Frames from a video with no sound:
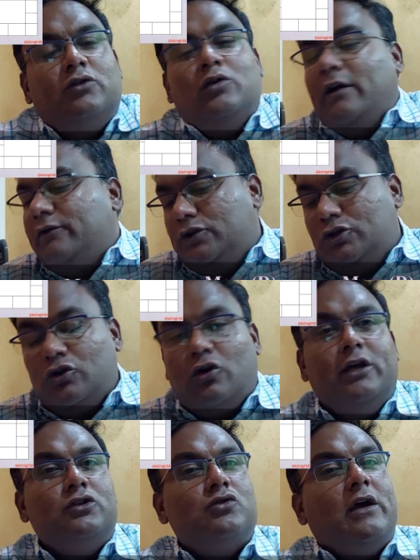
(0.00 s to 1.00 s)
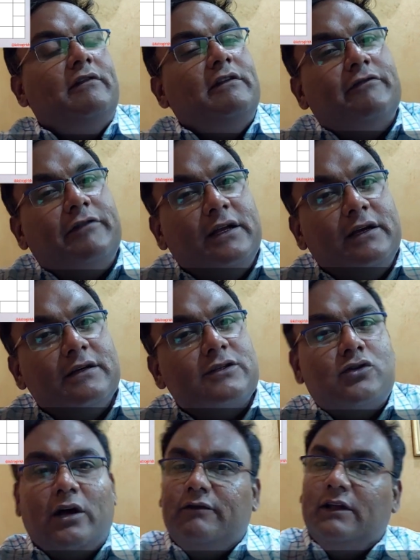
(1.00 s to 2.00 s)
you have the joints, you have the
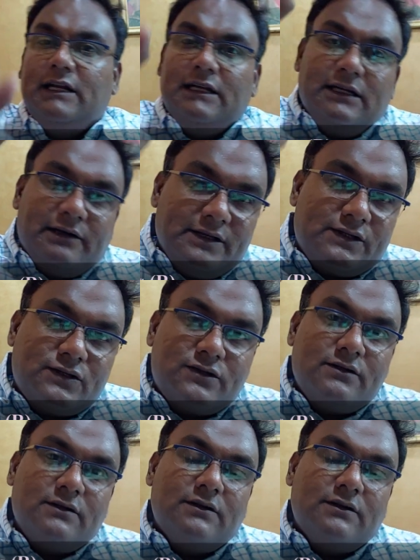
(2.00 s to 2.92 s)
fingers, you have the wrist.